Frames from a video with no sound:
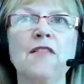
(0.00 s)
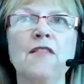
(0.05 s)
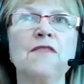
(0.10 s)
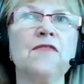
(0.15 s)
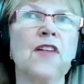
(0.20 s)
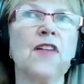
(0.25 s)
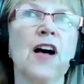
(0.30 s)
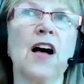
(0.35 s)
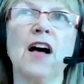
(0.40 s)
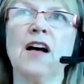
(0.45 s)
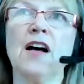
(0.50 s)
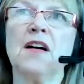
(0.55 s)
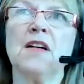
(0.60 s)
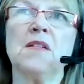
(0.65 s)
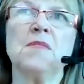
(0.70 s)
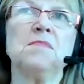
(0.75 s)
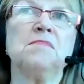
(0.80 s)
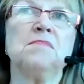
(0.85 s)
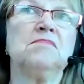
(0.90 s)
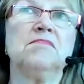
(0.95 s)
of
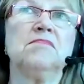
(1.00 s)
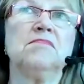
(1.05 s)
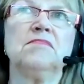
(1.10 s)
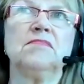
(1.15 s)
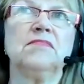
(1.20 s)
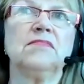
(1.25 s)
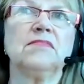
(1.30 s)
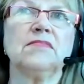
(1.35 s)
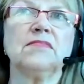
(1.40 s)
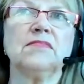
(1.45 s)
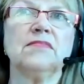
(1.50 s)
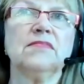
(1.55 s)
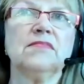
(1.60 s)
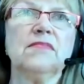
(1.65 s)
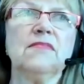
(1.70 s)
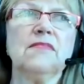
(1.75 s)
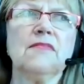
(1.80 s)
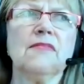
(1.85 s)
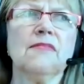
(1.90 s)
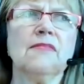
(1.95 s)
um,
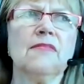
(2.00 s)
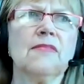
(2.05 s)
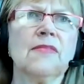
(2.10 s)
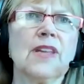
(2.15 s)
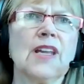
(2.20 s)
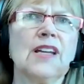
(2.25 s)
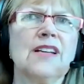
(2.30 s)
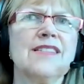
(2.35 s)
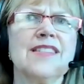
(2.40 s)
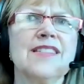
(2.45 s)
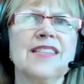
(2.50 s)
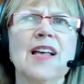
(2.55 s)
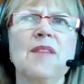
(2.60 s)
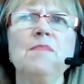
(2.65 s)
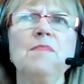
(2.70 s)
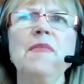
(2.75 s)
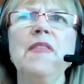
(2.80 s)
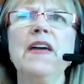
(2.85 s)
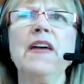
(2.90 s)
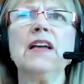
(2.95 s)

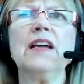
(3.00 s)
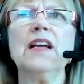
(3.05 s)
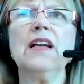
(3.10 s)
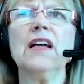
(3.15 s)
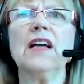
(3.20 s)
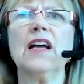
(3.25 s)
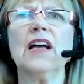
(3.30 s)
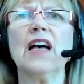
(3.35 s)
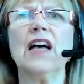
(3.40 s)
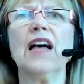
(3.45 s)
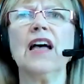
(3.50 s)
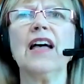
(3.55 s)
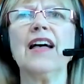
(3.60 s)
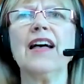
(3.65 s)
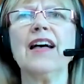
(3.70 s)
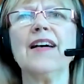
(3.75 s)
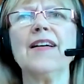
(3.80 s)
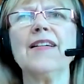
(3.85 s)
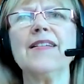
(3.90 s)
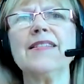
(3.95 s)
something,
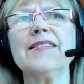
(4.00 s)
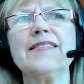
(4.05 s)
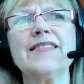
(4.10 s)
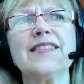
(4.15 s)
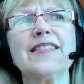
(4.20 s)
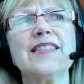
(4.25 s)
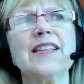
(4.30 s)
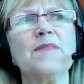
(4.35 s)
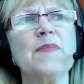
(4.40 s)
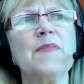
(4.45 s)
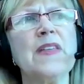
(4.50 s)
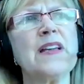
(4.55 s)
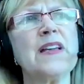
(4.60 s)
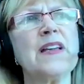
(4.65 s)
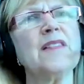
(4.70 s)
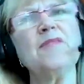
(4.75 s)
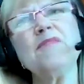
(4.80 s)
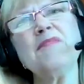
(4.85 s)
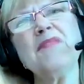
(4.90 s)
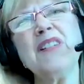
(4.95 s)

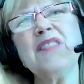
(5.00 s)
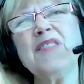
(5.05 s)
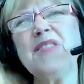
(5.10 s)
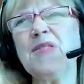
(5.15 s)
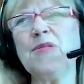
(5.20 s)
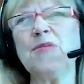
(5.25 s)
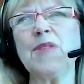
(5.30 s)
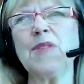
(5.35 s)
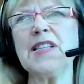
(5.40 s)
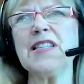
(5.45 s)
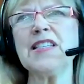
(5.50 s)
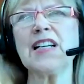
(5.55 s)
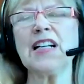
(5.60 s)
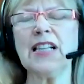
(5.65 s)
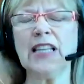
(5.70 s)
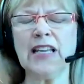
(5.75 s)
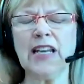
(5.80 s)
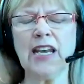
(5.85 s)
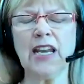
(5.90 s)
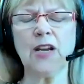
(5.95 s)
something, uh, what's a
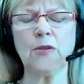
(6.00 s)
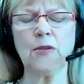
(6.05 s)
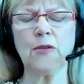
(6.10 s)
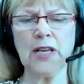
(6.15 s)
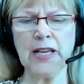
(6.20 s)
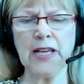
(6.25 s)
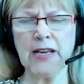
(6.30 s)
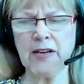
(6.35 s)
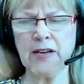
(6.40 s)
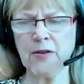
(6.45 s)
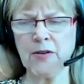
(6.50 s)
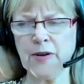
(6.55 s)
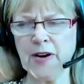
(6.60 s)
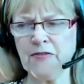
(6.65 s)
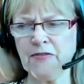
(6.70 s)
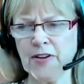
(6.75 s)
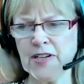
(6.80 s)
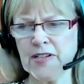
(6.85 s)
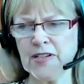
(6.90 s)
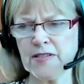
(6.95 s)
cleaning related
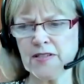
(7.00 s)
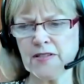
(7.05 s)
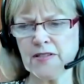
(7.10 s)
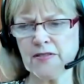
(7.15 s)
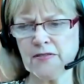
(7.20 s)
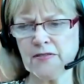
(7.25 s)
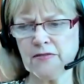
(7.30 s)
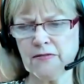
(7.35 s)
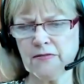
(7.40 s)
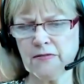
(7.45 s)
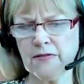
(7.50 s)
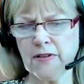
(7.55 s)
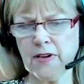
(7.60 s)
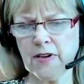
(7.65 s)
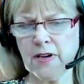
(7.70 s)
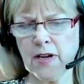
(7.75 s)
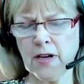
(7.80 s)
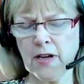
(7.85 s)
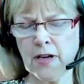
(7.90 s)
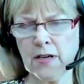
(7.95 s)
reference?
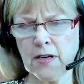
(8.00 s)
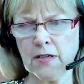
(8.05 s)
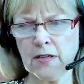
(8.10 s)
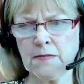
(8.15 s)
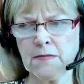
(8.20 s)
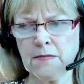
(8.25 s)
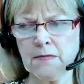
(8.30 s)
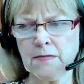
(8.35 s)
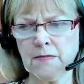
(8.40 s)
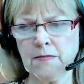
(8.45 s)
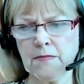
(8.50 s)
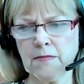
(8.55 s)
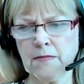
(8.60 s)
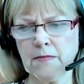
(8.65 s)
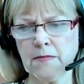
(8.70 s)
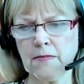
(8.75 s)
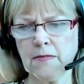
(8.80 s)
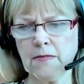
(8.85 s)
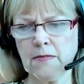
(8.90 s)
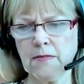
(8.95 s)
Um,
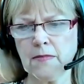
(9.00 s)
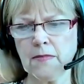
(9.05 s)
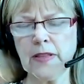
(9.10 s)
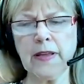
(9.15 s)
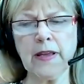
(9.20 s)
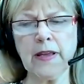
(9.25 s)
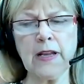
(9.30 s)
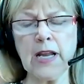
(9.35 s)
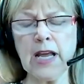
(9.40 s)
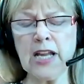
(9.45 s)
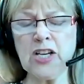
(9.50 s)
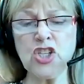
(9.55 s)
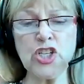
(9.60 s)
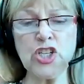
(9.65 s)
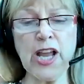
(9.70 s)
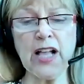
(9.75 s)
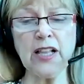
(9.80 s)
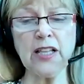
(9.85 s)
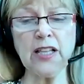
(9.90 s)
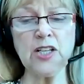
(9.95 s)
a
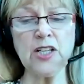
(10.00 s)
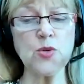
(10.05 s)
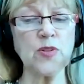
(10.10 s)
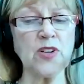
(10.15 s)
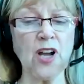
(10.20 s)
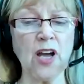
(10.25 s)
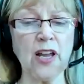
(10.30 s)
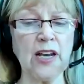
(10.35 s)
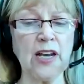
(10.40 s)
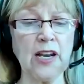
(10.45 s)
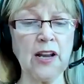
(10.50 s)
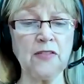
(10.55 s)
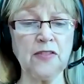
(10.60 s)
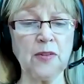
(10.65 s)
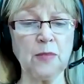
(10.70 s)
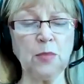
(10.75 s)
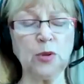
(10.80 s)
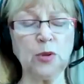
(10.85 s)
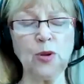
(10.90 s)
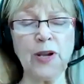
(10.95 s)
challenge with not
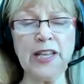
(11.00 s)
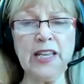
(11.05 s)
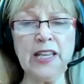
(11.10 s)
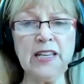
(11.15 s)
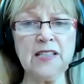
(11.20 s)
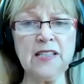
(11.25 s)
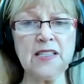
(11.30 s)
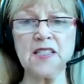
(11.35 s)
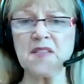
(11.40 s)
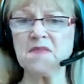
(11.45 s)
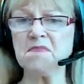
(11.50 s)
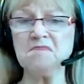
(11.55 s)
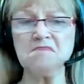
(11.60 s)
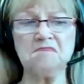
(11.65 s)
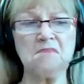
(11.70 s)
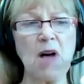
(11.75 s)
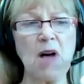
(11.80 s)
enough employees.